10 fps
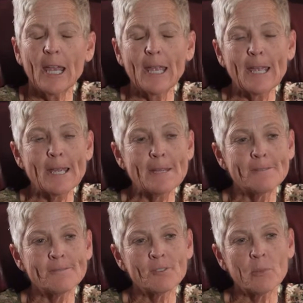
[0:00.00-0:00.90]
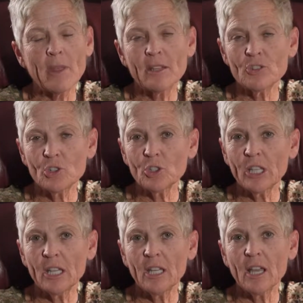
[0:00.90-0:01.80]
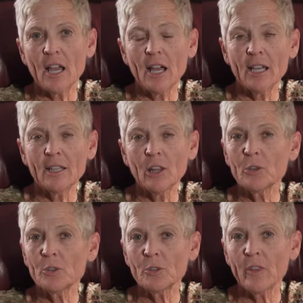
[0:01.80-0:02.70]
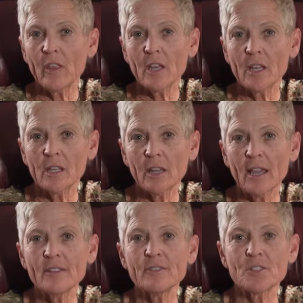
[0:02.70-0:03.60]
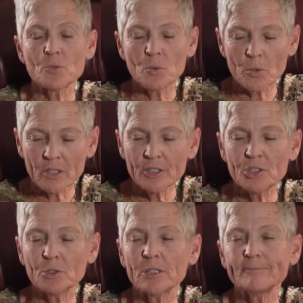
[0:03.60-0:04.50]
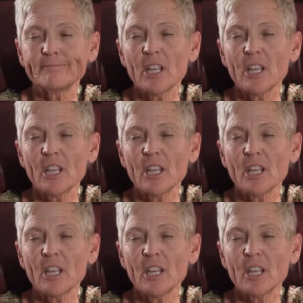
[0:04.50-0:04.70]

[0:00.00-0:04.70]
And from that journey, I learned that life is really short.